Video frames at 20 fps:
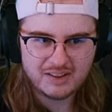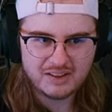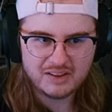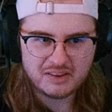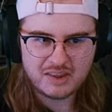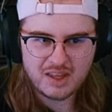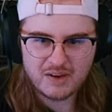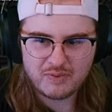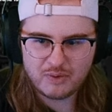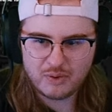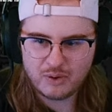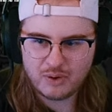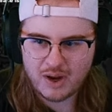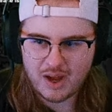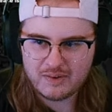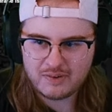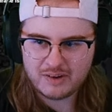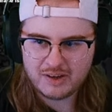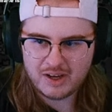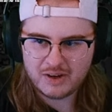Never
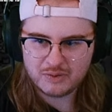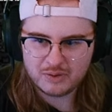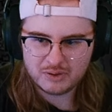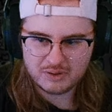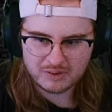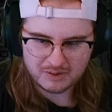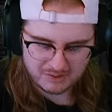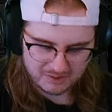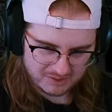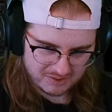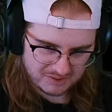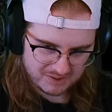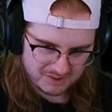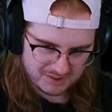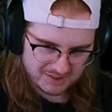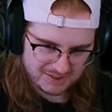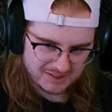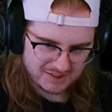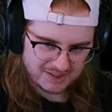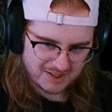have I ever
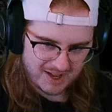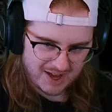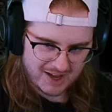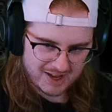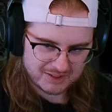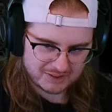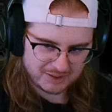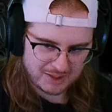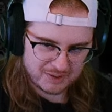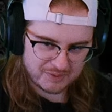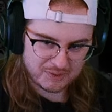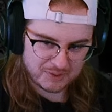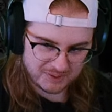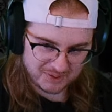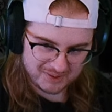had a lover.